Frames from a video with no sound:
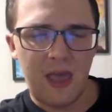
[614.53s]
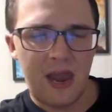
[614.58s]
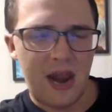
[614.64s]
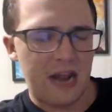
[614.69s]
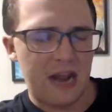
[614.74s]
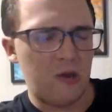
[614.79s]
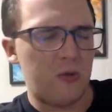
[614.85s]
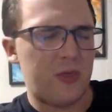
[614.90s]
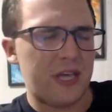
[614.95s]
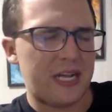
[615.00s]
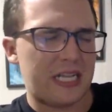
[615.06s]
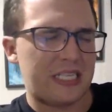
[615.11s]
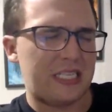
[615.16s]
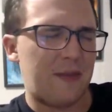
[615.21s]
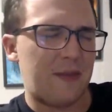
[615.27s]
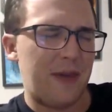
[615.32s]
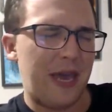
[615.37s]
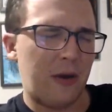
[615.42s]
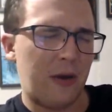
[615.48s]
And I do think
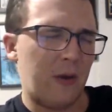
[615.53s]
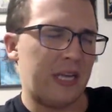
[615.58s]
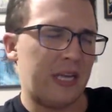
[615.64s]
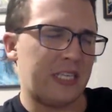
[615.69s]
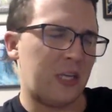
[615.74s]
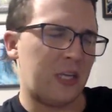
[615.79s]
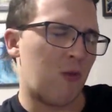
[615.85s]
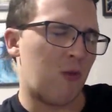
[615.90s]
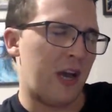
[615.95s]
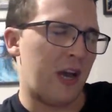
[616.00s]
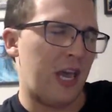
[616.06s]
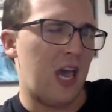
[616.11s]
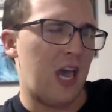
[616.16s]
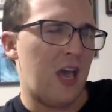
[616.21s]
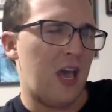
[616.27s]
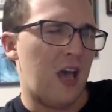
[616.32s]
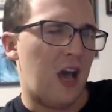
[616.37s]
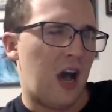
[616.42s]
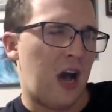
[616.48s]
that's the main reason why
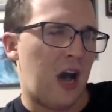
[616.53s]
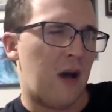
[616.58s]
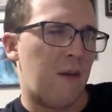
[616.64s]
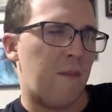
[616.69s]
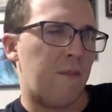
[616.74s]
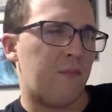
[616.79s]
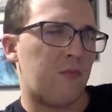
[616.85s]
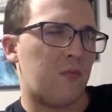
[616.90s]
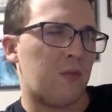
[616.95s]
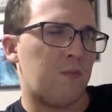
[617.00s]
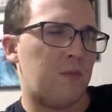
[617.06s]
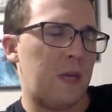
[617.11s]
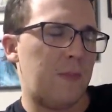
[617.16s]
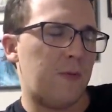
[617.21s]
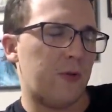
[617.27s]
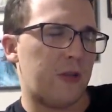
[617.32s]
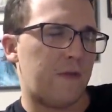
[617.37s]
people